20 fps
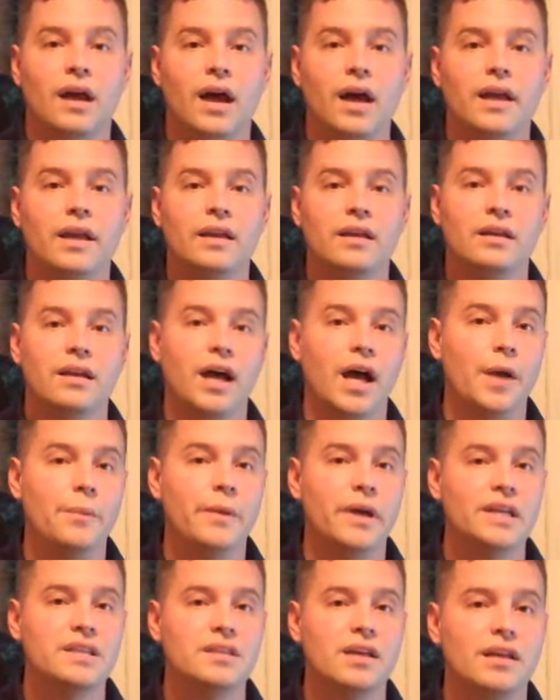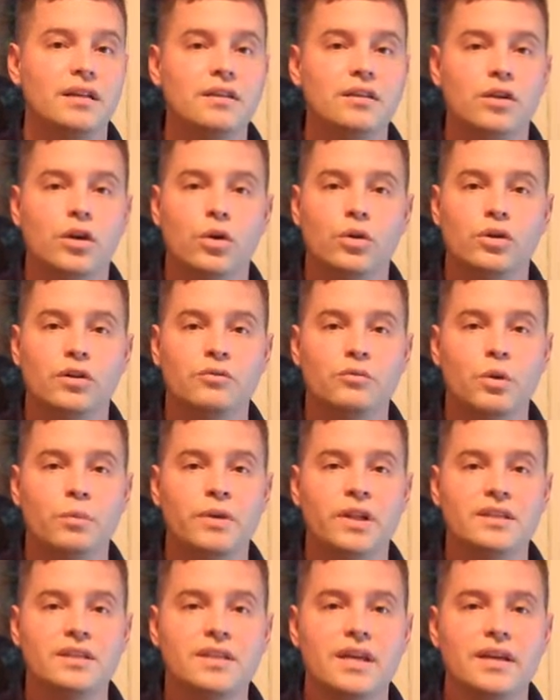Hi, I'm Mike Sutton, owner of
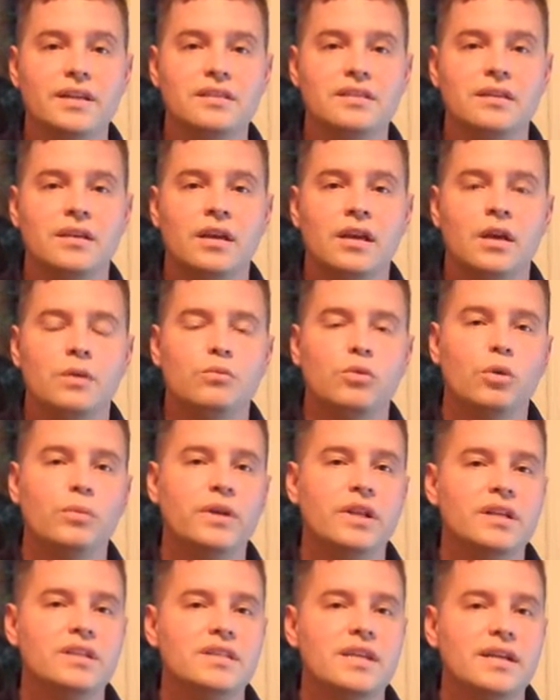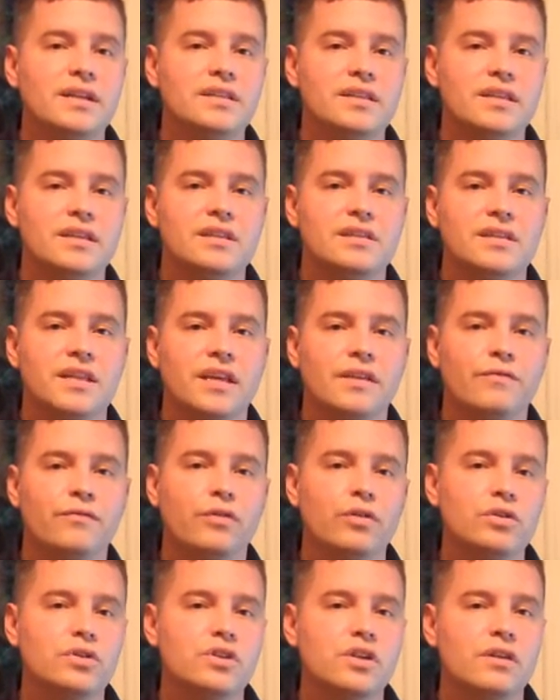Mobilitechs. Mobilitechs is a
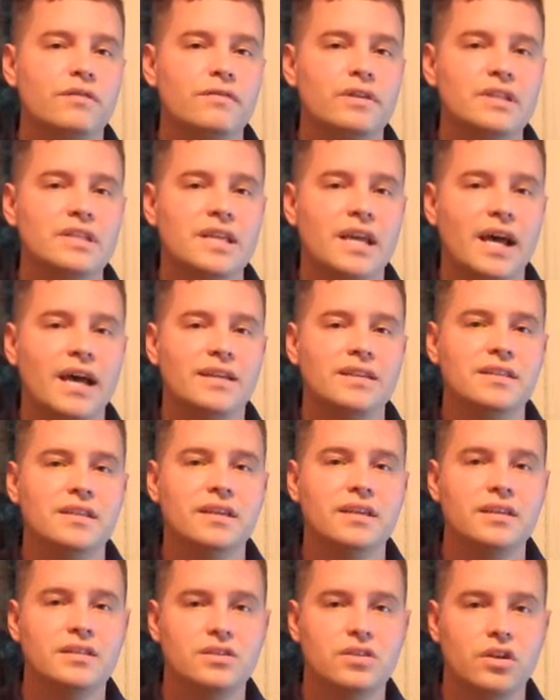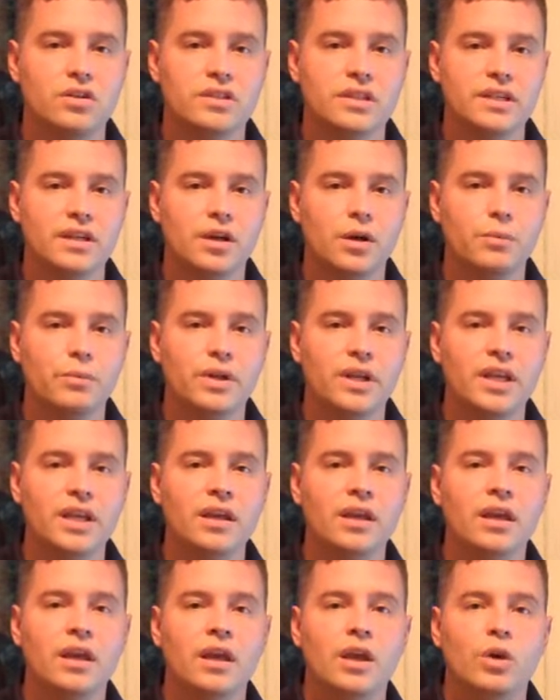full-service IT consulting company.
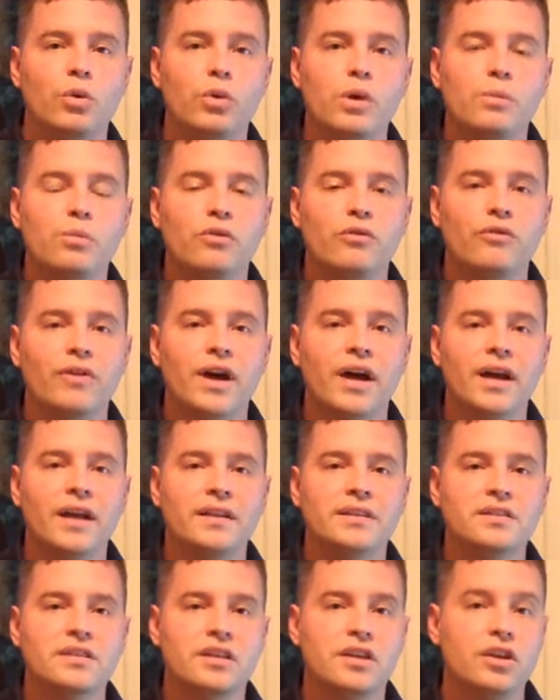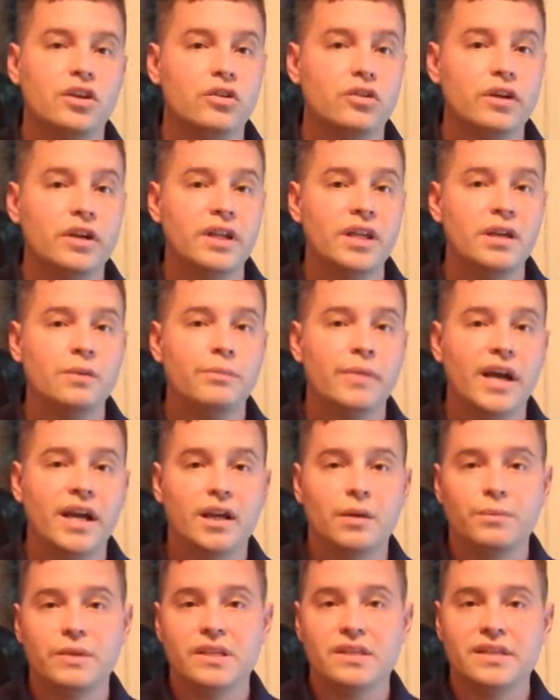We provide security,
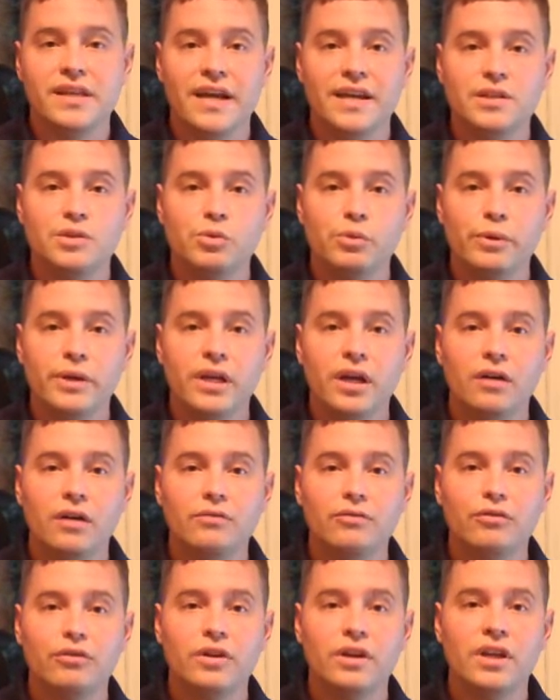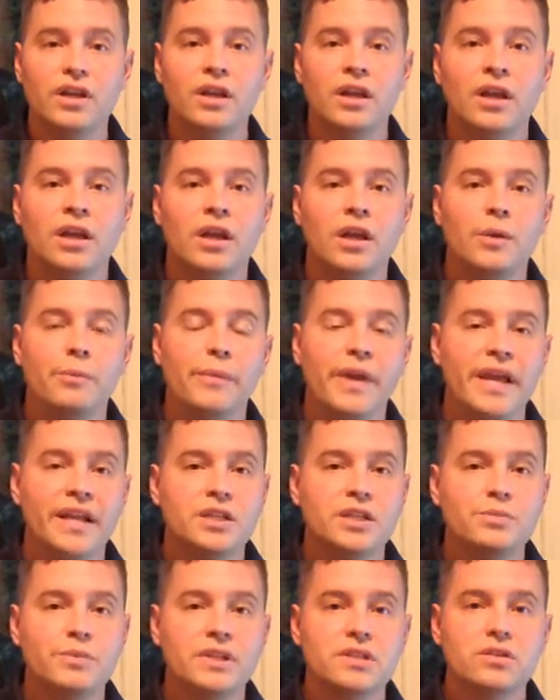backup and disaster recovery,
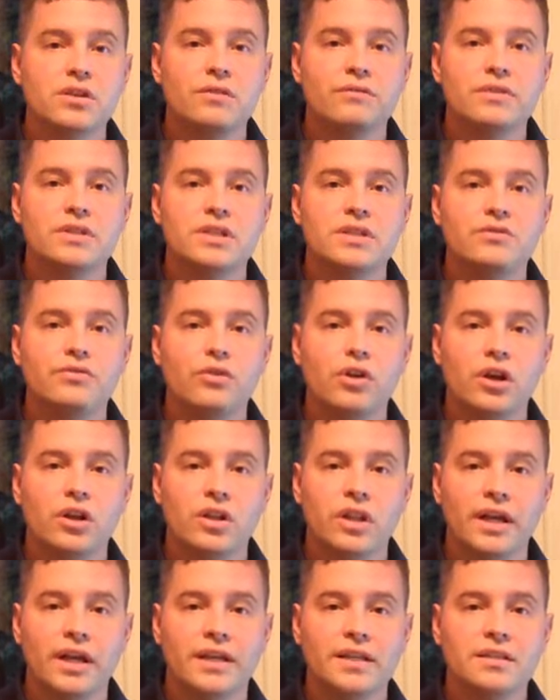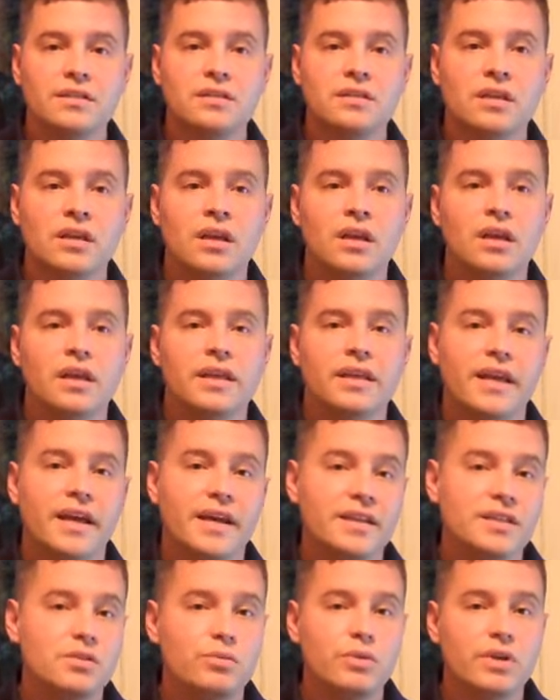management services for our clients.
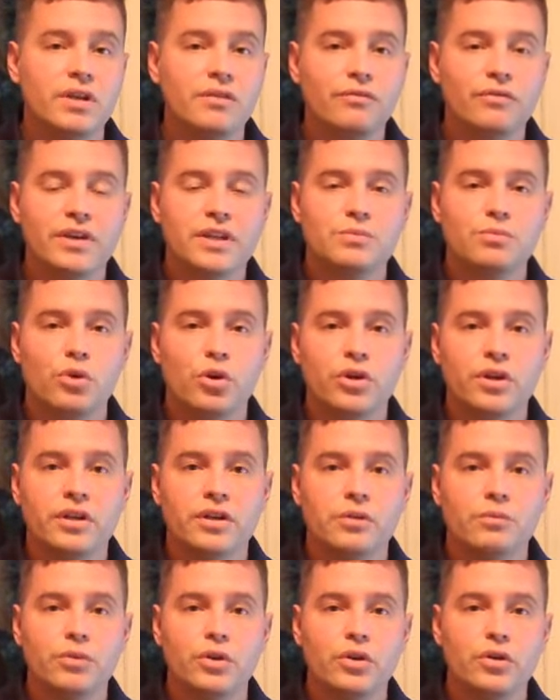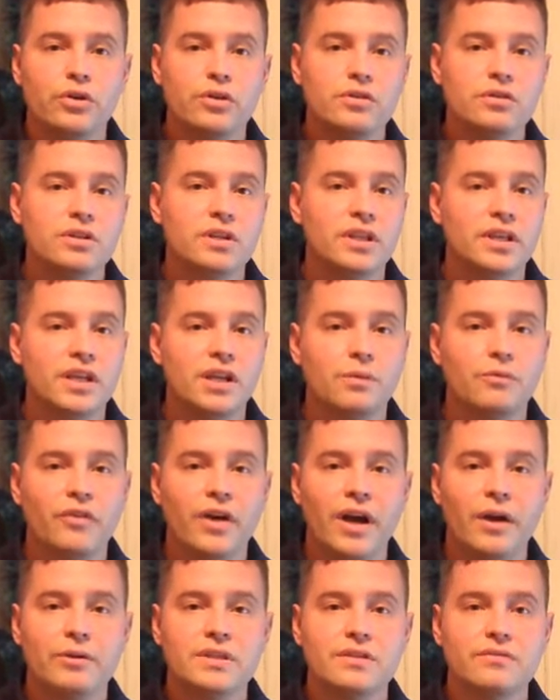Yes, we can fix broken computers, clean up
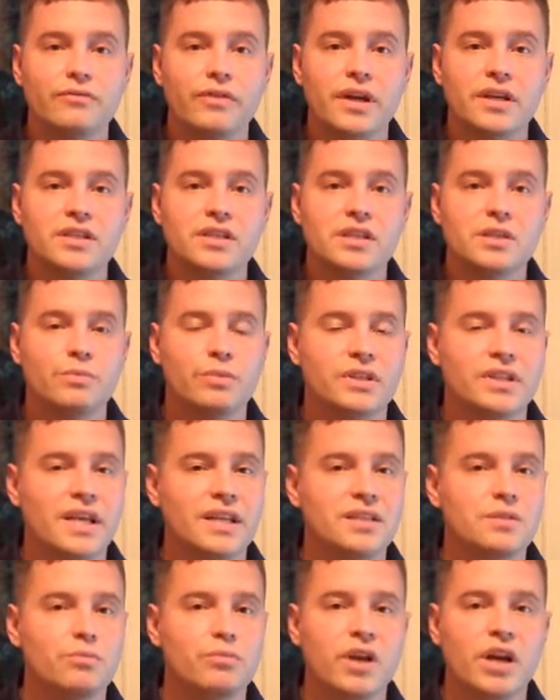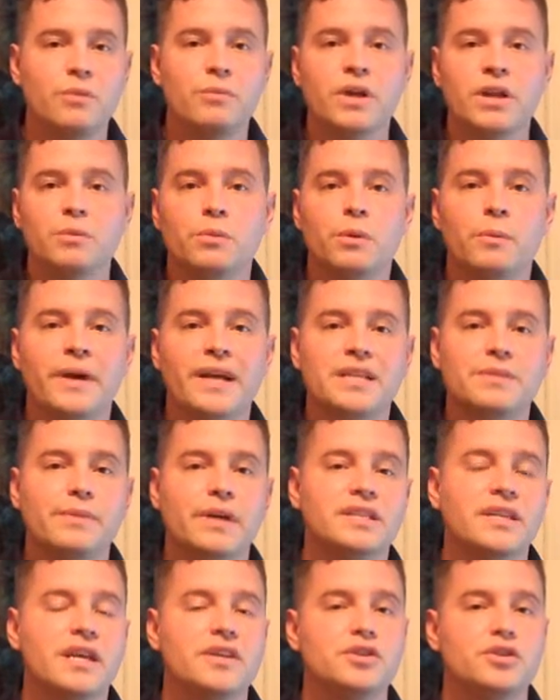virus infections, but that's bare minimum
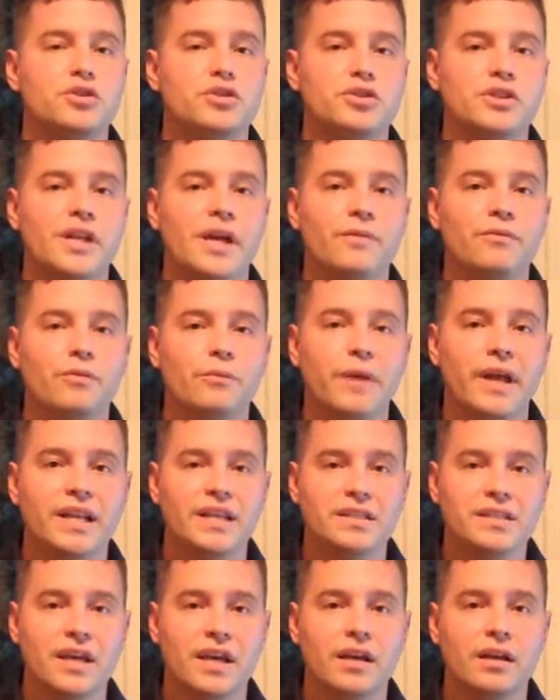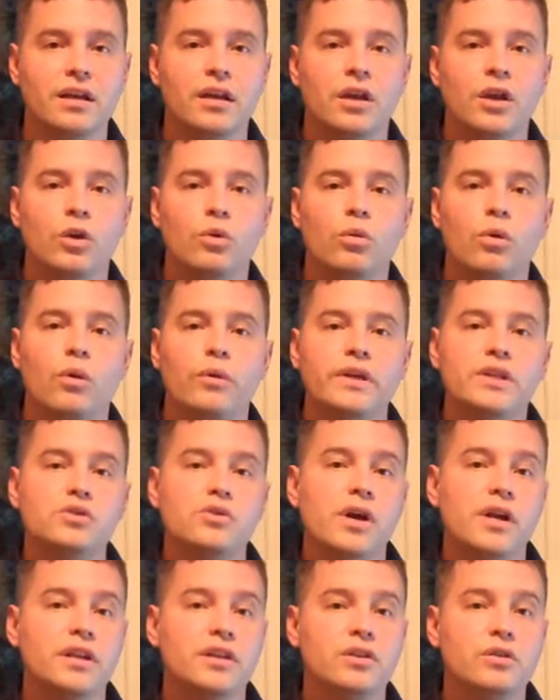expectation you should have from any tech. What we
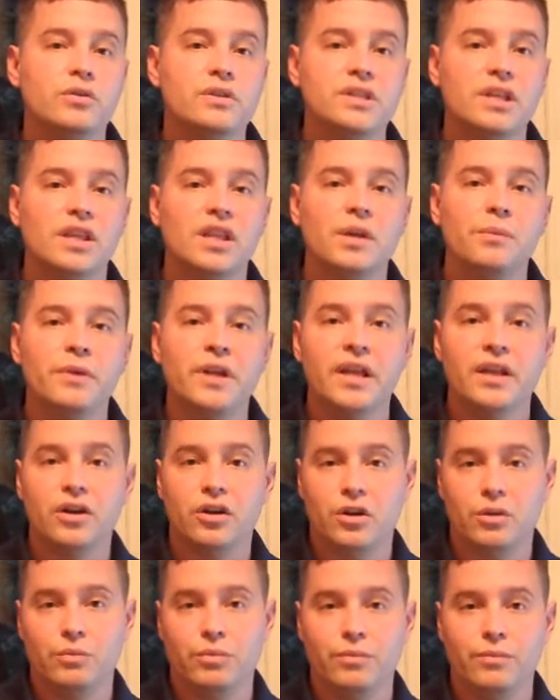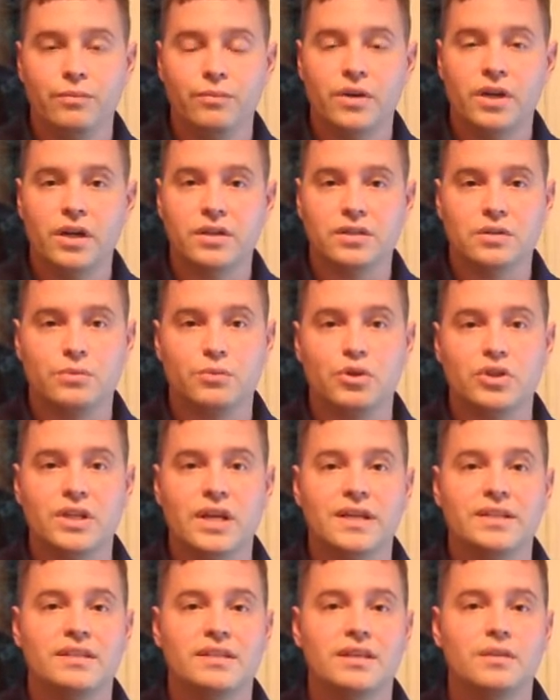try to do is eliminate our customers'
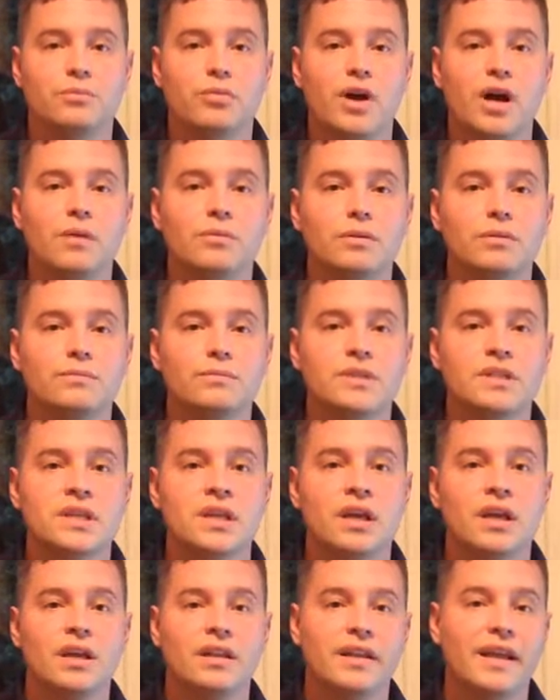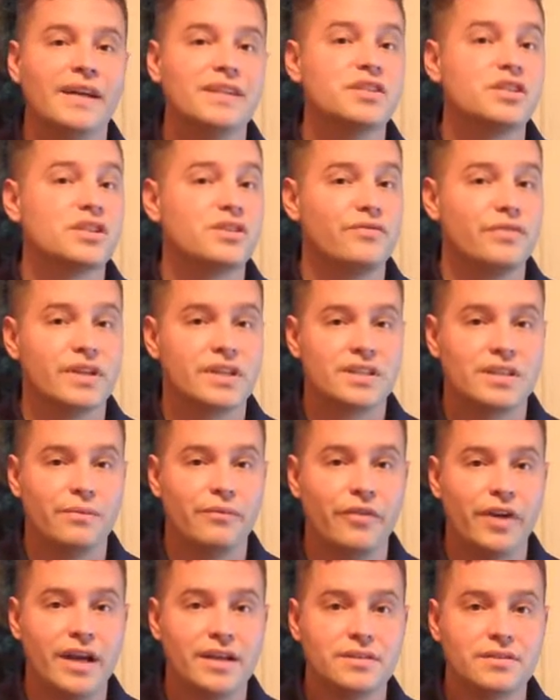IT problems, not just fix
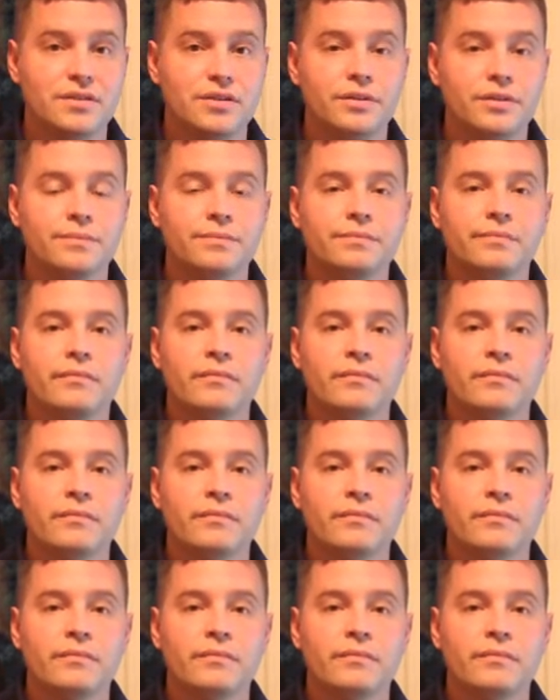them faster.